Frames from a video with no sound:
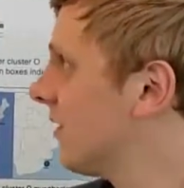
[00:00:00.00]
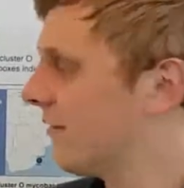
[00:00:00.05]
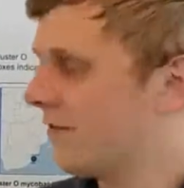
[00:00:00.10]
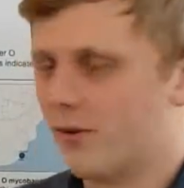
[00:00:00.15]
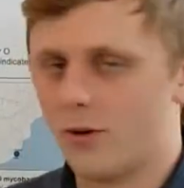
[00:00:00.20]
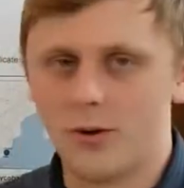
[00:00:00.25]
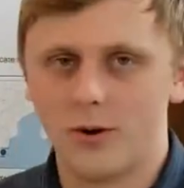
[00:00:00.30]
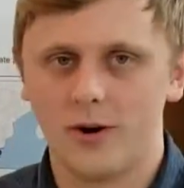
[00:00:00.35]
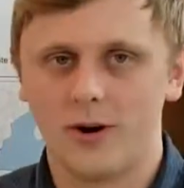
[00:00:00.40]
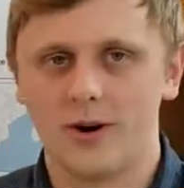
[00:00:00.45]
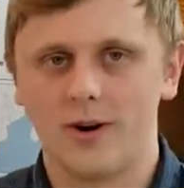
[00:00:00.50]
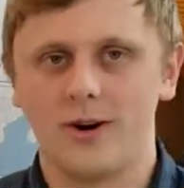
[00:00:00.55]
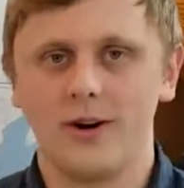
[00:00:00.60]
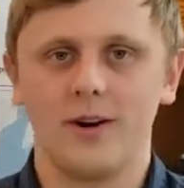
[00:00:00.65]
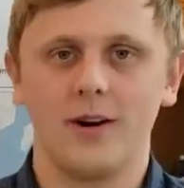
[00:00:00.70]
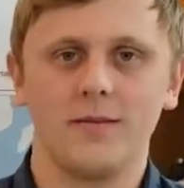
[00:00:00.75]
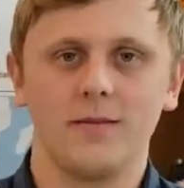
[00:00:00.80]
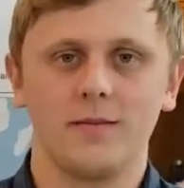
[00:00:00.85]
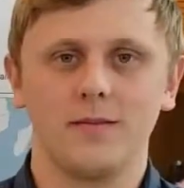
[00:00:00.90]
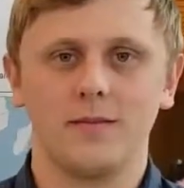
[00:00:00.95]
For
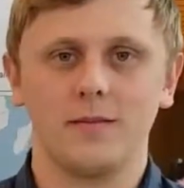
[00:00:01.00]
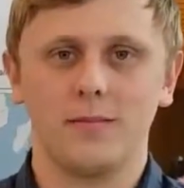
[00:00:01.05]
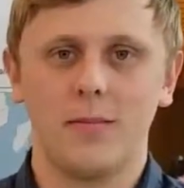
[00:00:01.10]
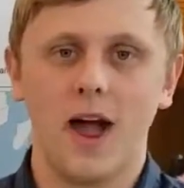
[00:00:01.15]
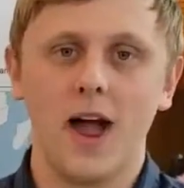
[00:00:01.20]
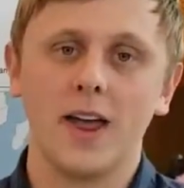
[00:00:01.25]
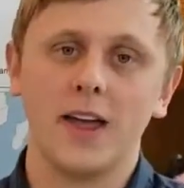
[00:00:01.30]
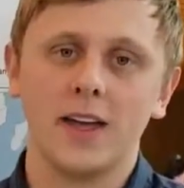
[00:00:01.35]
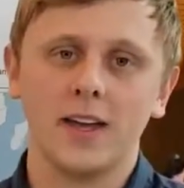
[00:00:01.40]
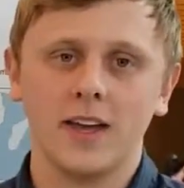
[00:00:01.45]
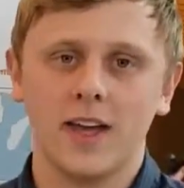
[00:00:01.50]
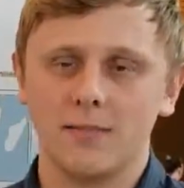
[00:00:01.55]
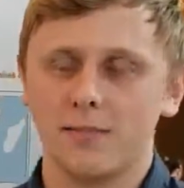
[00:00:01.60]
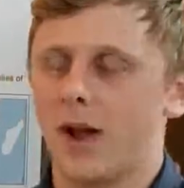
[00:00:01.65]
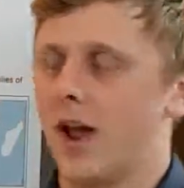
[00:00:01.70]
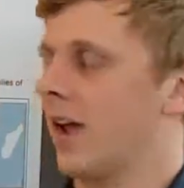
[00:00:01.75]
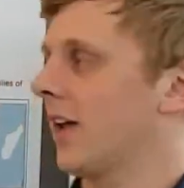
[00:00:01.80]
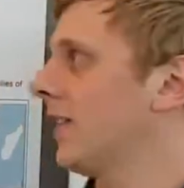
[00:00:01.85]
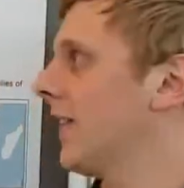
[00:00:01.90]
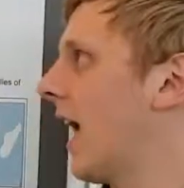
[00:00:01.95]
my and
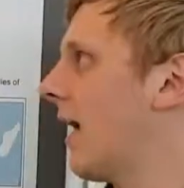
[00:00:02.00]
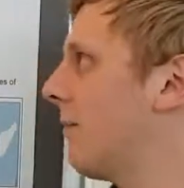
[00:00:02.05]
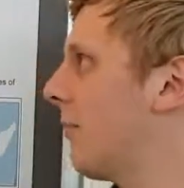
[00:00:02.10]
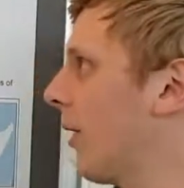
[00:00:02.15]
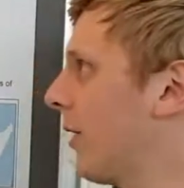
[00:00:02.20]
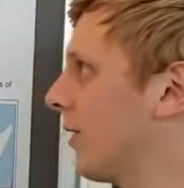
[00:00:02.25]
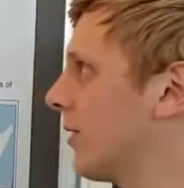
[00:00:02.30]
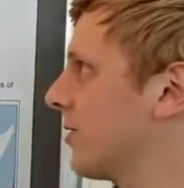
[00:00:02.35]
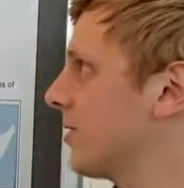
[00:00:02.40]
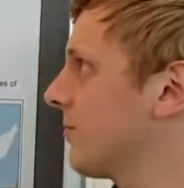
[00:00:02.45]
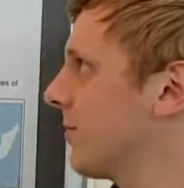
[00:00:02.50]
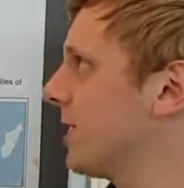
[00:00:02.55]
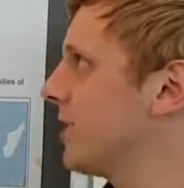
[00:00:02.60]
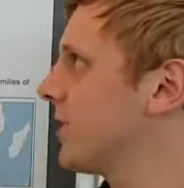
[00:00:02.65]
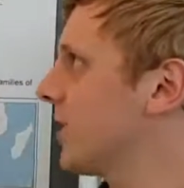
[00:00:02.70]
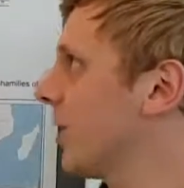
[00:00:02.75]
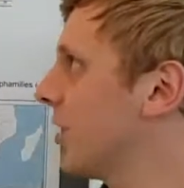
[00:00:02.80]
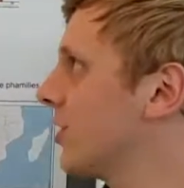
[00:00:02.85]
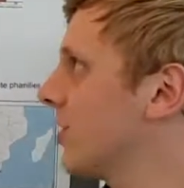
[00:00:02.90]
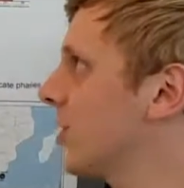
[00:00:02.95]
my lab partner's
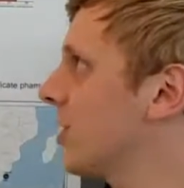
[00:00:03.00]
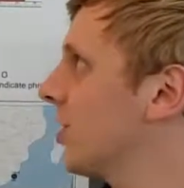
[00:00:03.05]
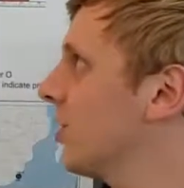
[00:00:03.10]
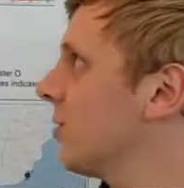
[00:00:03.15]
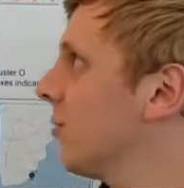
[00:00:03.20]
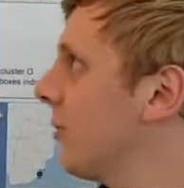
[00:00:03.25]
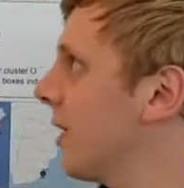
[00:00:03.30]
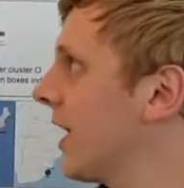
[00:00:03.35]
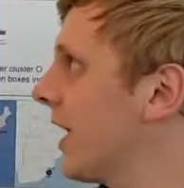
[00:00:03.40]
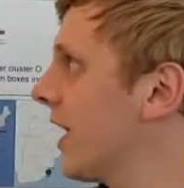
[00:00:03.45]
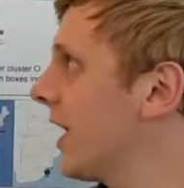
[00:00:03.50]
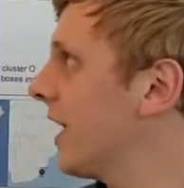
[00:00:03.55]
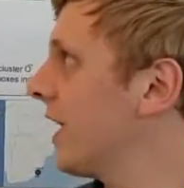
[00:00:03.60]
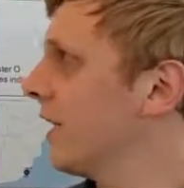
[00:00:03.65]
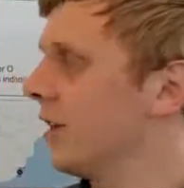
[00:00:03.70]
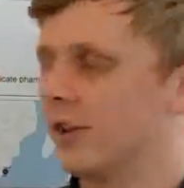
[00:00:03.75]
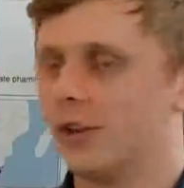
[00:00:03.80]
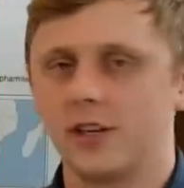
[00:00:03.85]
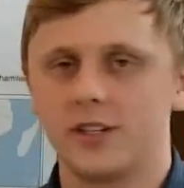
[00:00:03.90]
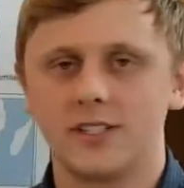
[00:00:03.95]
research, we
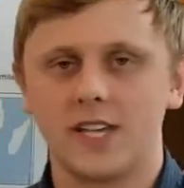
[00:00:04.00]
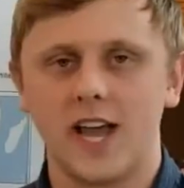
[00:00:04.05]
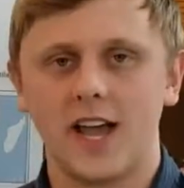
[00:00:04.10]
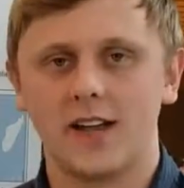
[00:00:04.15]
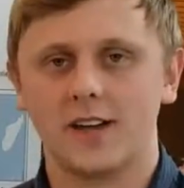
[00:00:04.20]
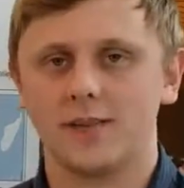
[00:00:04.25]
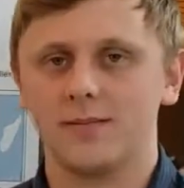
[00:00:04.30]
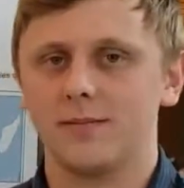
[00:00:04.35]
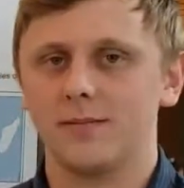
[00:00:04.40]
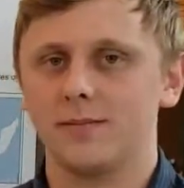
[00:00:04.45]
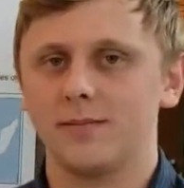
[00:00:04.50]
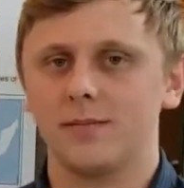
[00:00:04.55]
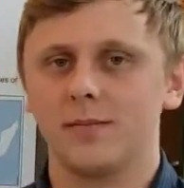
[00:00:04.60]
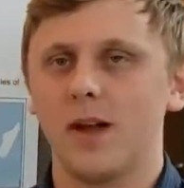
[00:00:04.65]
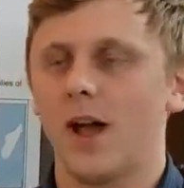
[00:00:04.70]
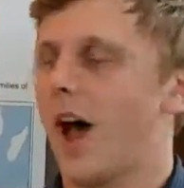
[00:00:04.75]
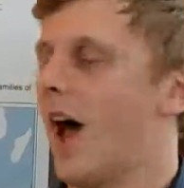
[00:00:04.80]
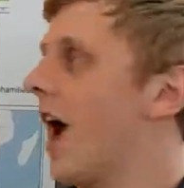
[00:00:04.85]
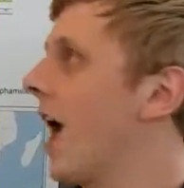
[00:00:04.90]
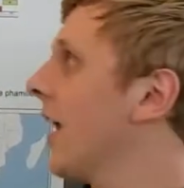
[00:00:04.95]
looked at
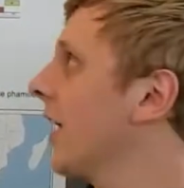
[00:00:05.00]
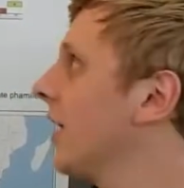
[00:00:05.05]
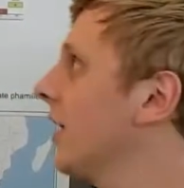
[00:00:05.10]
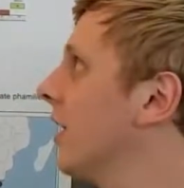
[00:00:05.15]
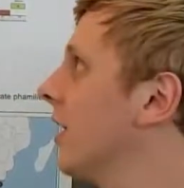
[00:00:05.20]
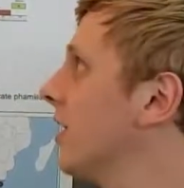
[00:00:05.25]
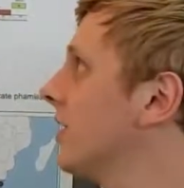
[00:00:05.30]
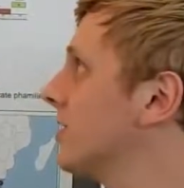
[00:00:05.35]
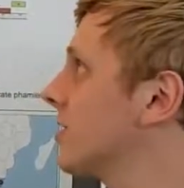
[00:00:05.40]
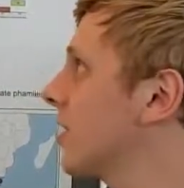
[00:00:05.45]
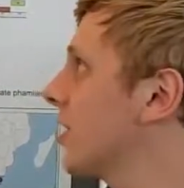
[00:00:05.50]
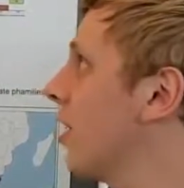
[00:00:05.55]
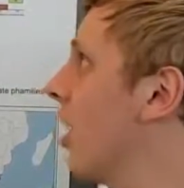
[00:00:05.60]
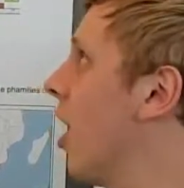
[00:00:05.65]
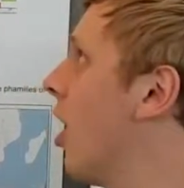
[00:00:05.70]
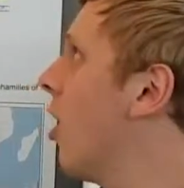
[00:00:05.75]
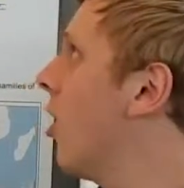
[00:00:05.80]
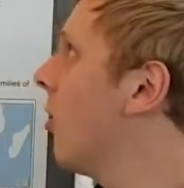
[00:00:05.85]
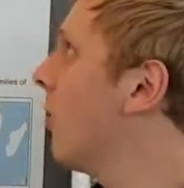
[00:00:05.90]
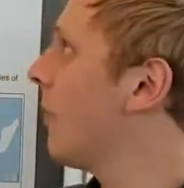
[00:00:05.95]
cluster
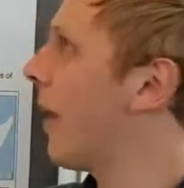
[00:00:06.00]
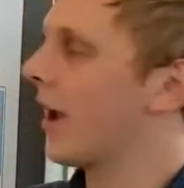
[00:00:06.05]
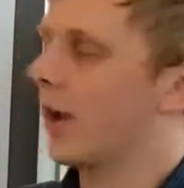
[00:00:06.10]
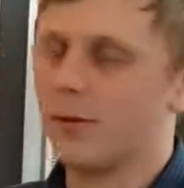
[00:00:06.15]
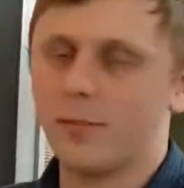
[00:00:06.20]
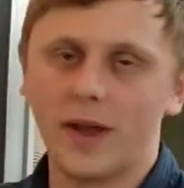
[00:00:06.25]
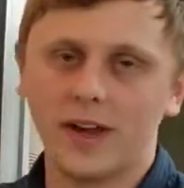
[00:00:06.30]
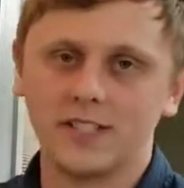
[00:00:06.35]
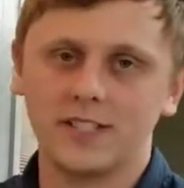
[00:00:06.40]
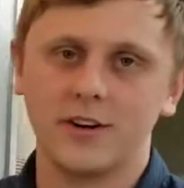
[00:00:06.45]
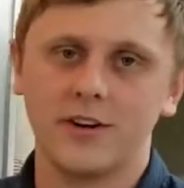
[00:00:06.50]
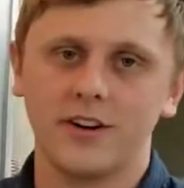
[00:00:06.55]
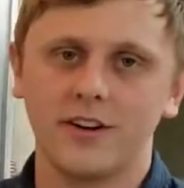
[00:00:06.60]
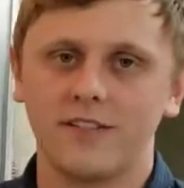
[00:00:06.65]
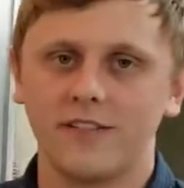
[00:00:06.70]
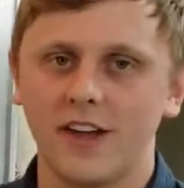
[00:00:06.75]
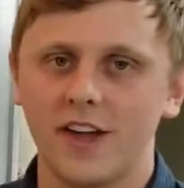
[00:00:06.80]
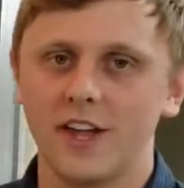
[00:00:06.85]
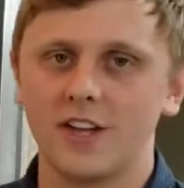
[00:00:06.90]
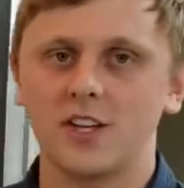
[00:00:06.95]
O
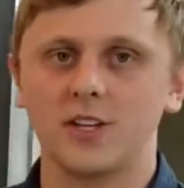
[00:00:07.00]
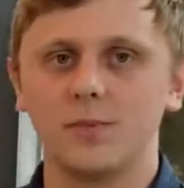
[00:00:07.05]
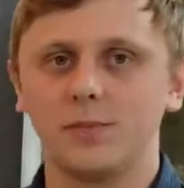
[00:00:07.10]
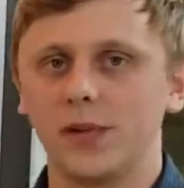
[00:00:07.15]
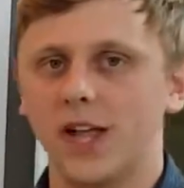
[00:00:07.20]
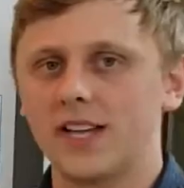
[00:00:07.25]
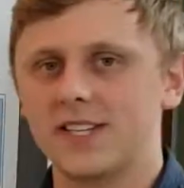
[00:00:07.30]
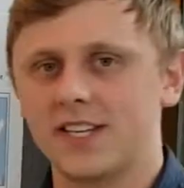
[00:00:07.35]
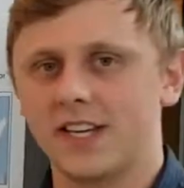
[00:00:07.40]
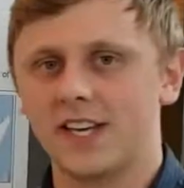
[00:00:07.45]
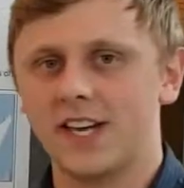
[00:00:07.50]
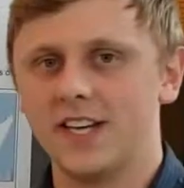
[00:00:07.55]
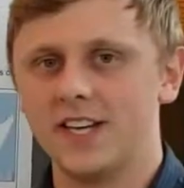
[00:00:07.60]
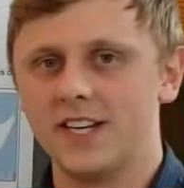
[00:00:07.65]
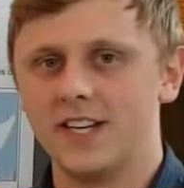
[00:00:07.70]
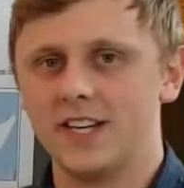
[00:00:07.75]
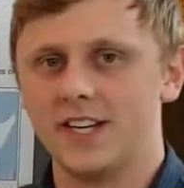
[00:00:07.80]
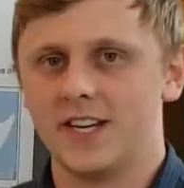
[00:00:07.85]
Mycobacteriophage Blessica,